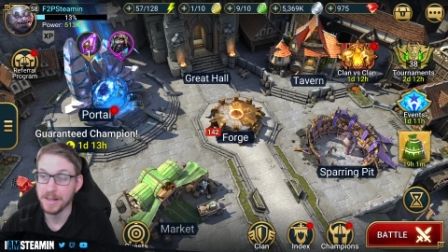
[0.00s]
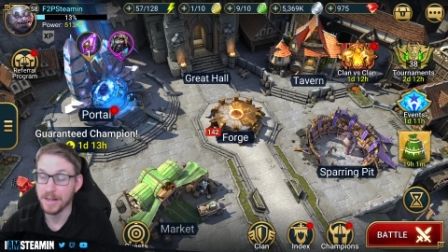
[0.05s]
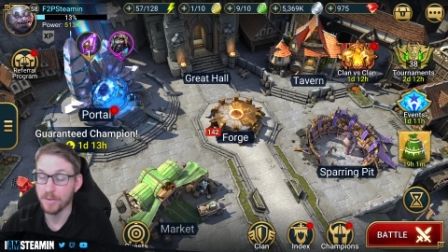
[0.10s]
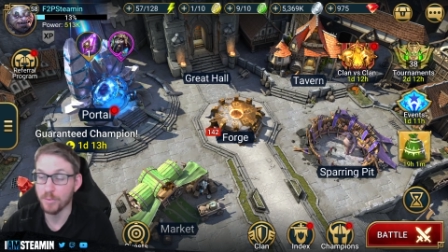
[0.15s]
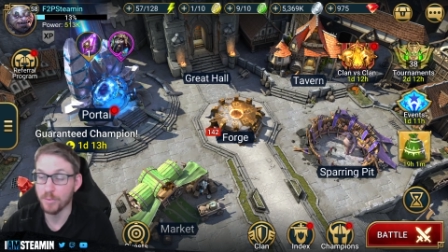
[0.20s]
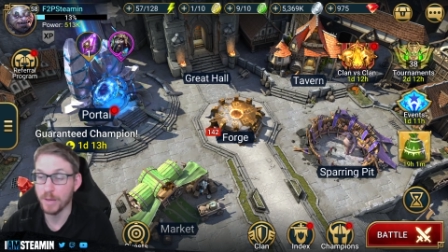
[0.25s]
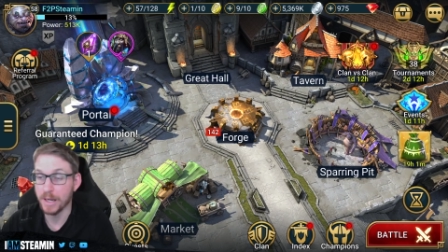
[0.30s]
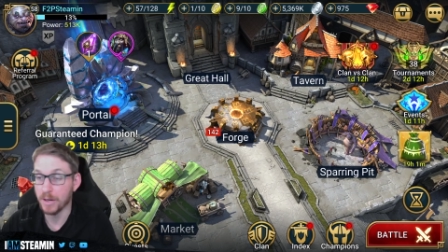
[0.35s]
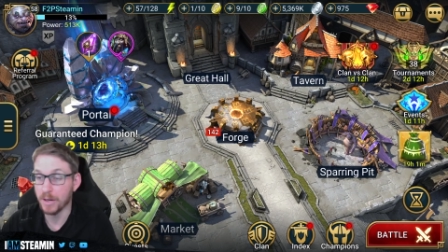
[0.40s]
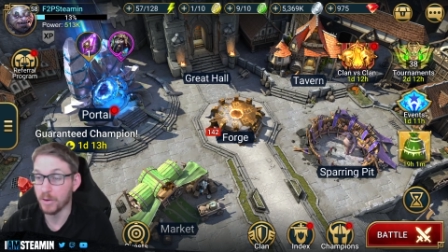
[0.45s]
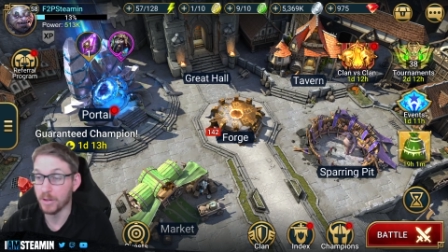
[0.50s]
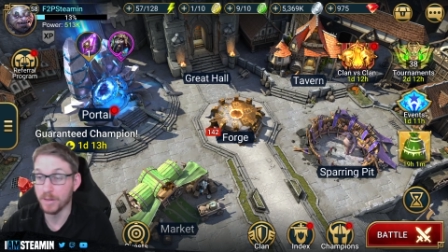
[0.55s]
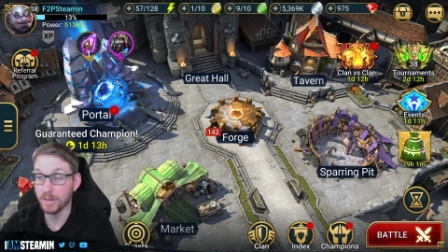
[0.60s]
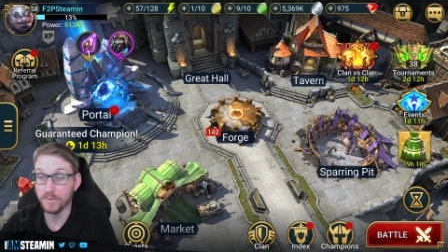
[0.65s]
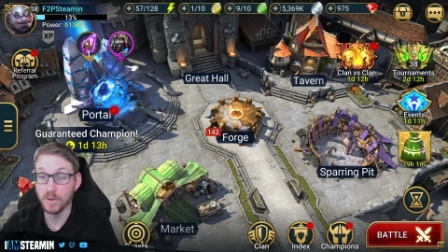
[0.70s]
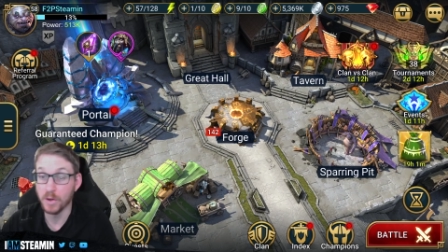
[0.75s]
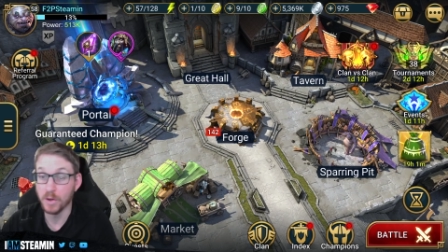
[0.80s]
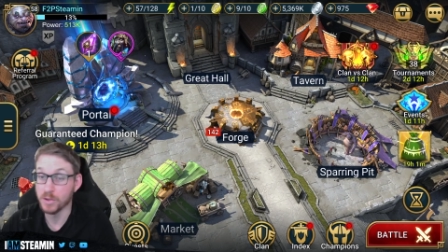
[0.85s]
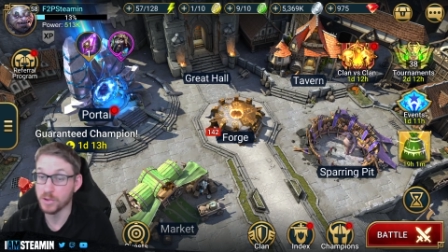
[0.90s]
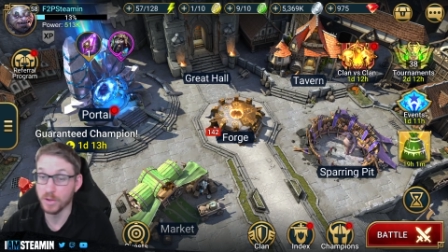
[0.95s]
I've went on,
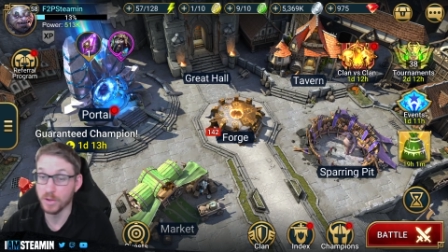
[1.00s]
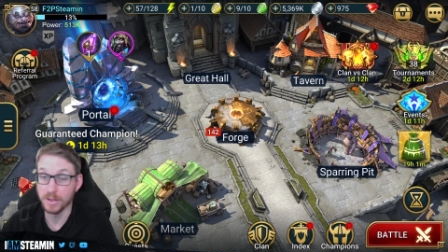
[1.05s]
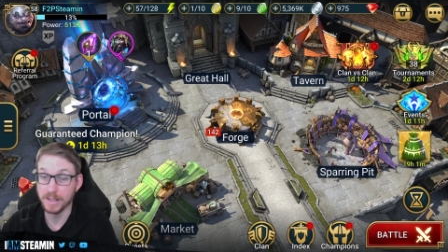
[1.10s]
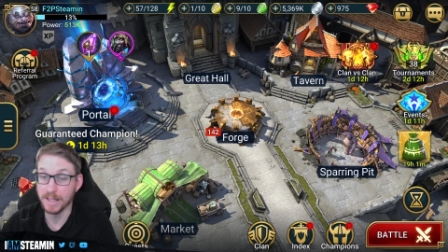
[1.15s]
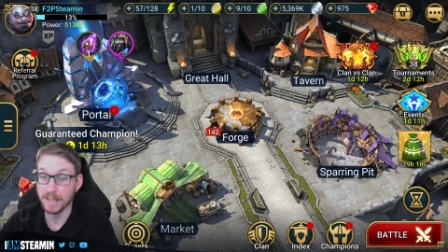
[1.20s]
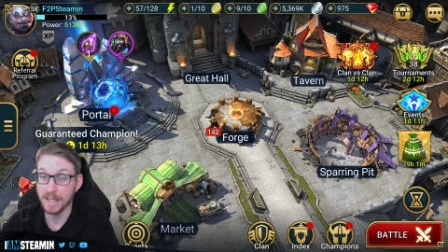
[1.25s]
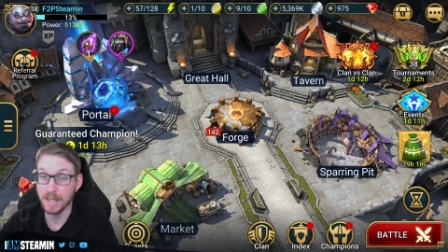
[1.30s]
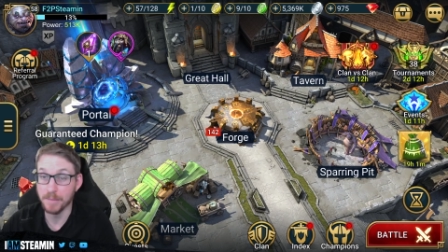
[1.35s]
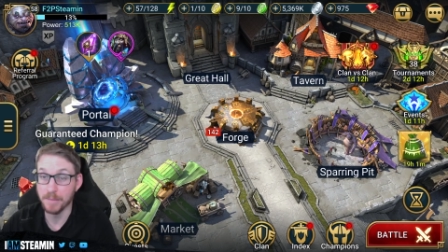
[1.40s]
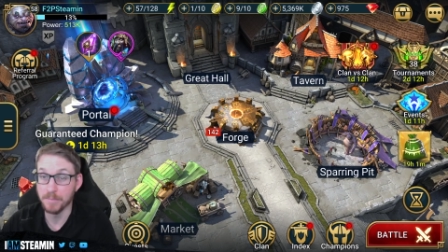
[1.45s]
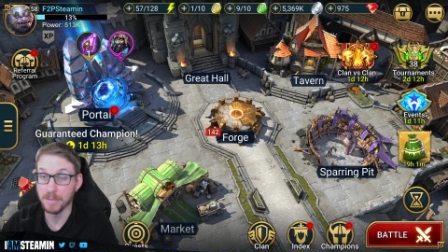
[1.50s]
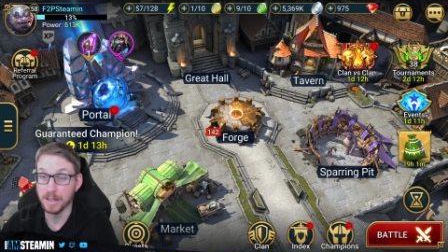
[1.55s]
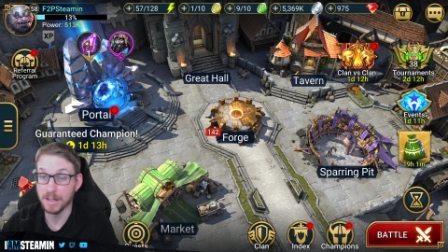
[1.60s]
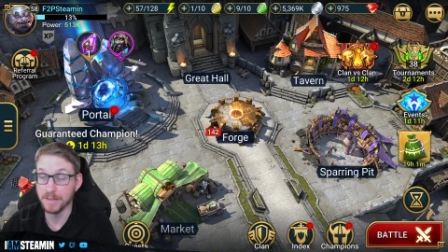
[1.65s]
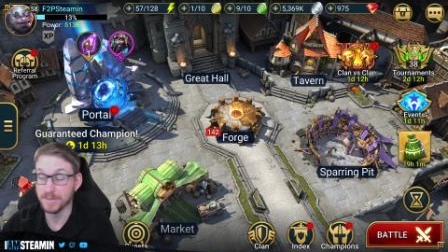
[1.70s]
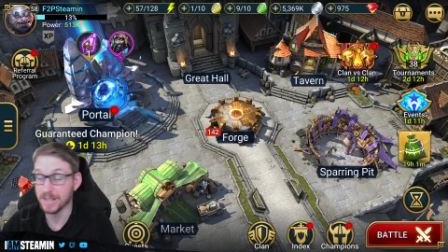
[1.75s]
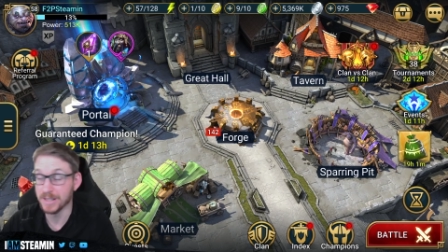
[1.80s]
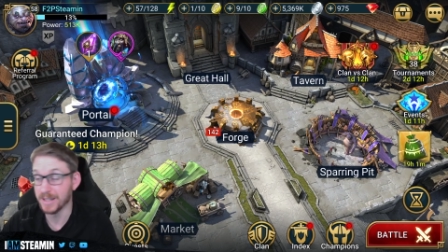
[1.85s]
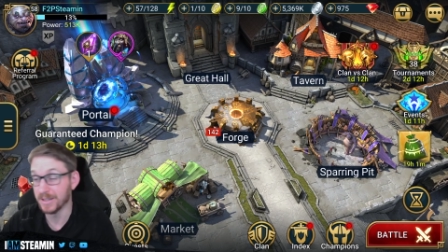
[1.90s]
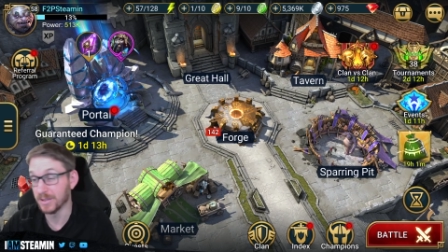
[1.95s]
I've not enjoyed the game, and
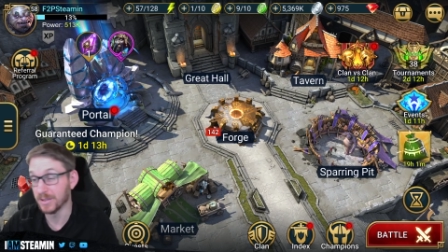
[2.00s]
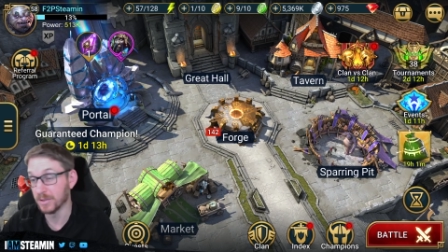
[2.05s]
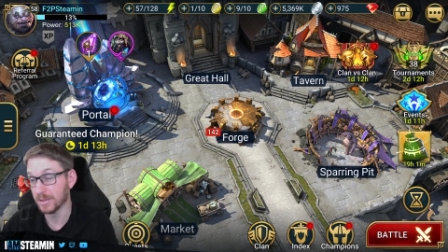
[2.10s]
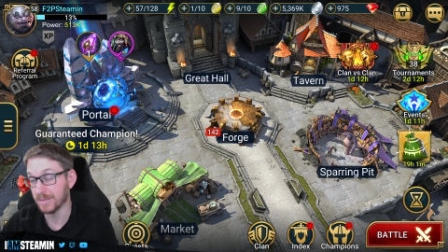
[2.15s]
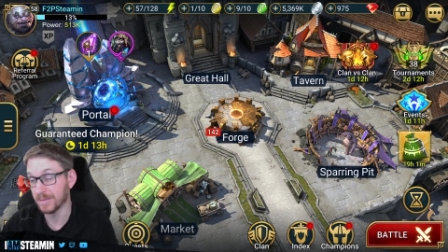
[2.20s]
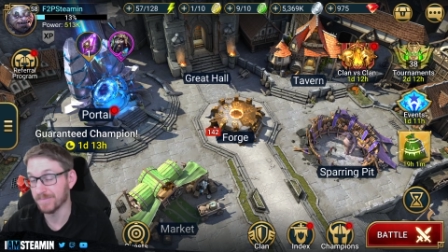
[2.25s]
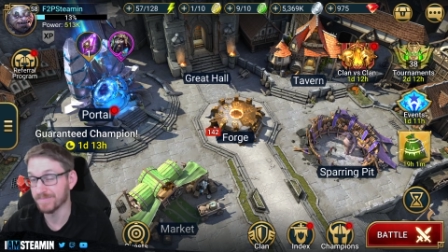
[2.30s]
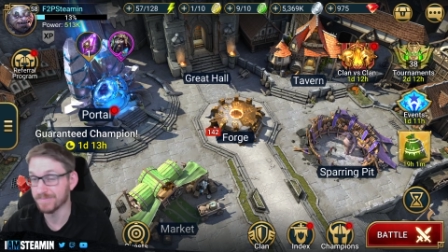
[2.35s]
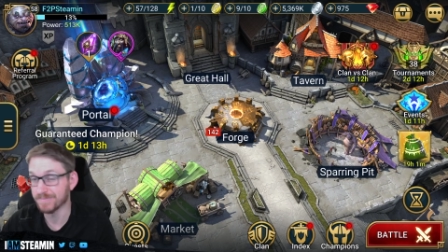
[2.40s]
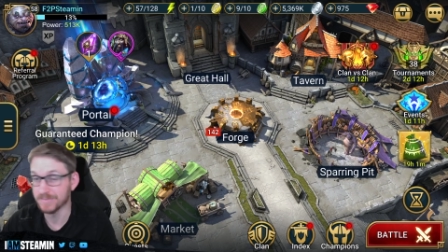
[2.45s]
I've said, look,